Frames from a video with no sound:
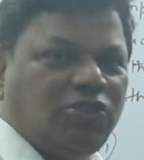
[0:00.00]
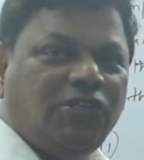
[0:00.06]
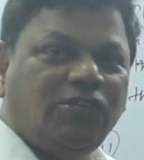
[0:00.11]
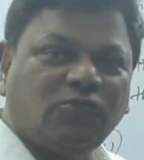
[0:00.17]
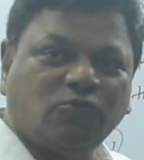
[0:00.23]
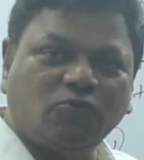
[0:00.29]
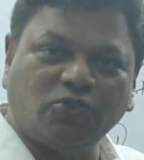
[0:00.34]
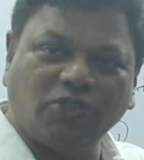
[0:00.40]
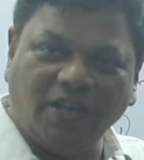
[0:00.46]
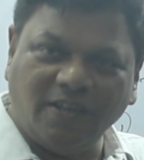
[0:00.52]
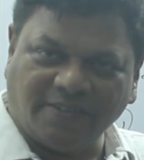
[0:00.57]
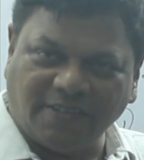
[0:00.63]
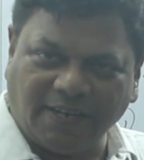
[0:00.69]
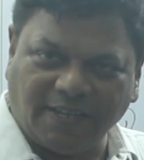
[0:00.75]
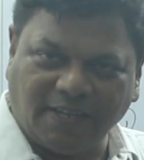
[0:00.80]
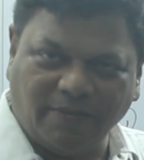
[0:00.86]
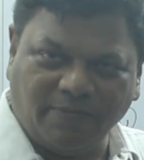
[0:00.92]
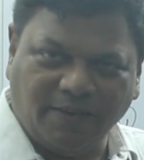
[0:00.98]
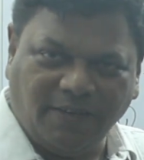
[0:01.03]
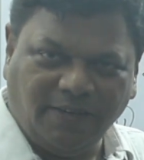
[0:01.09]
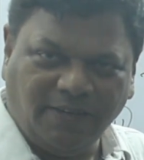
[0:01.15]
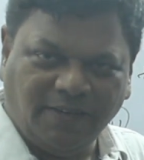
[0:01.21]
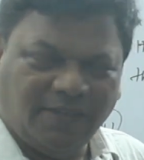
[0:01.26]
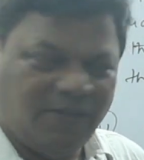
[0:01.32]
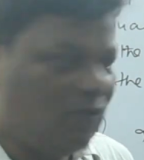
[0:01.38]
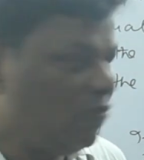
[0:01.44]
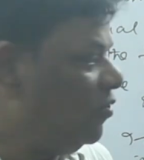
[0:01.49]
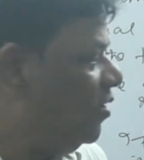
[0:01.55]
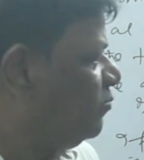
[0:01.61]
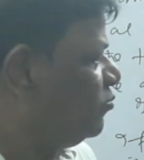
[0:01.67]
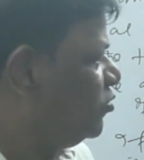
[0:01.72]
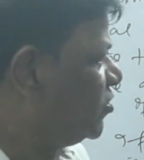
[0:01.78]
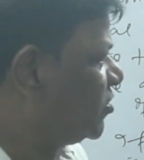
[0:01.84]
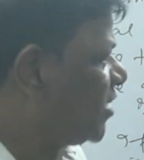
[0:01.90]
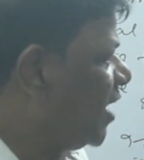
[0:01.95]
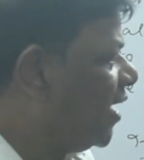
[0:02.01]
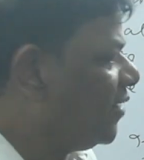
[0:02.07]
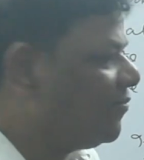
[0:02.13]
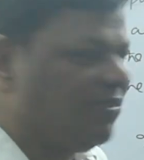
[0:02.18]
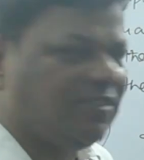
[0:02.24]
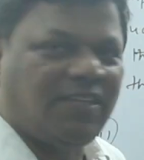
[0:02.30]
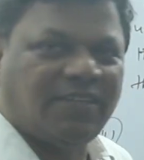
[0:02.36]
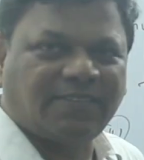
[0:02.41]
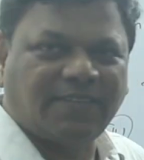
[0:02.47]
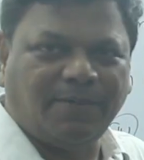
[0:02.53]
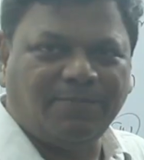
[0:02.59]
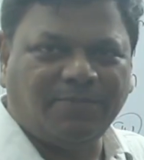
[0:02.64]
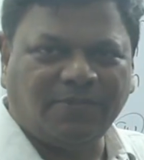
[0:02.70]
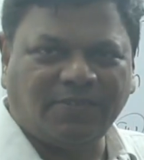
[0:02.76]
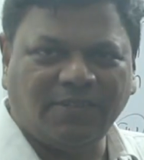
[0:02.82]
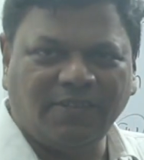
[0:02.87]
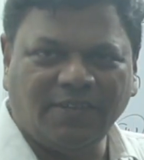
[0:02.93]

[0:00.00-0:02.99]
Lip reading: these two things are given. We have to start with the sums.